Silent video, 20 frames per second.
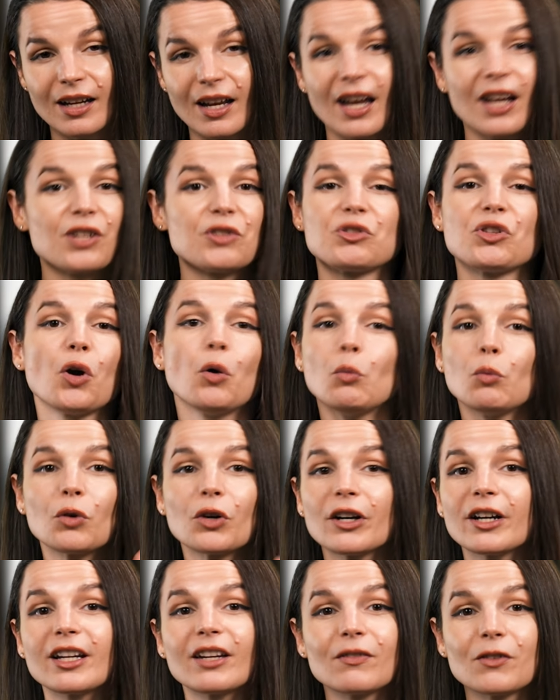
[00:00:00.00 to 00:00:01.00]
And don't
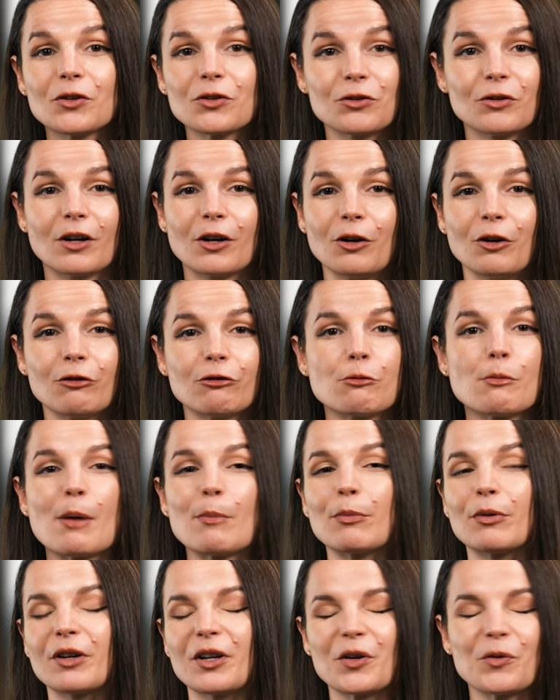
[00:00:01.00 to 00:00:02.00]
worry if you struggle
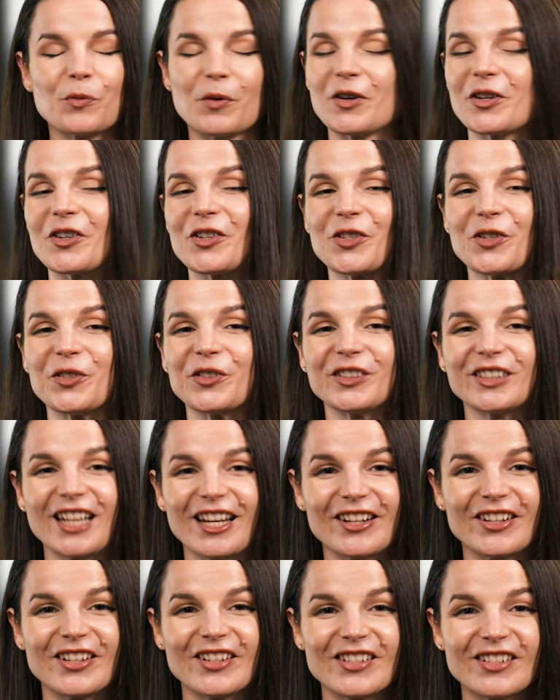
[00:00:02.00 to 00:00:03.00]
remembering 1 or 2
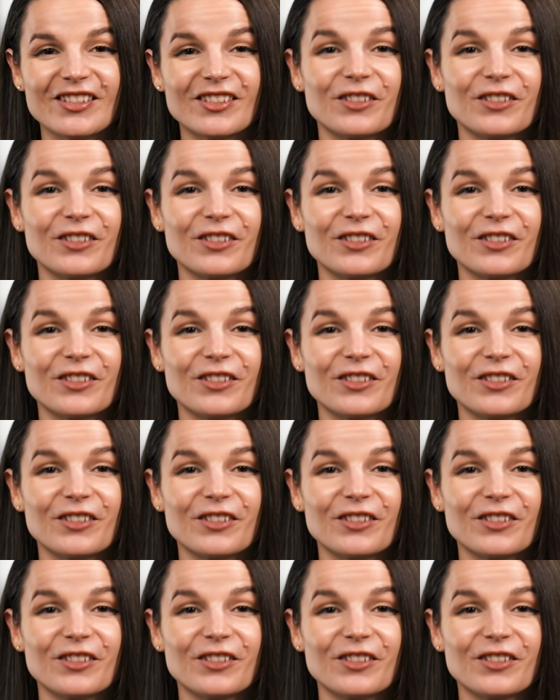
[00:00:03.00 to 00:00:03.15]
letters.